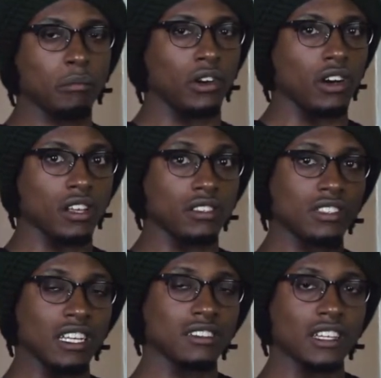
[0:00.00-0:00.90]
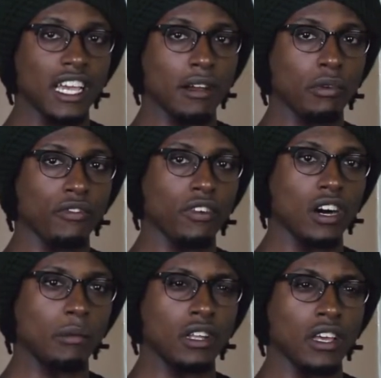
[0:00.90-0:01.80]
but on Saturday I'm
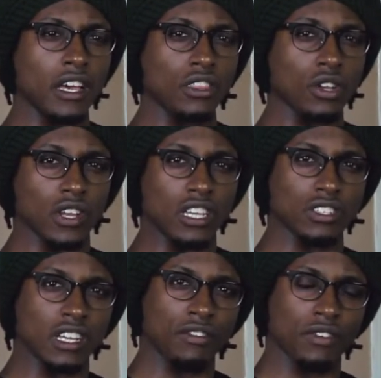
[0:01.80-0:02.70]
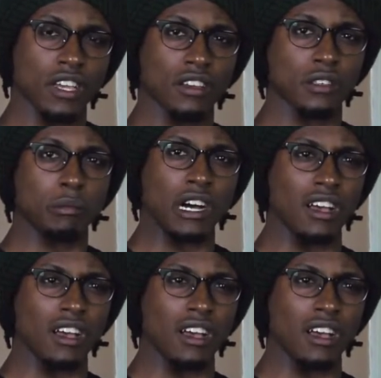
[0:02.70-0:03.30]
performing at the Creation Cafe as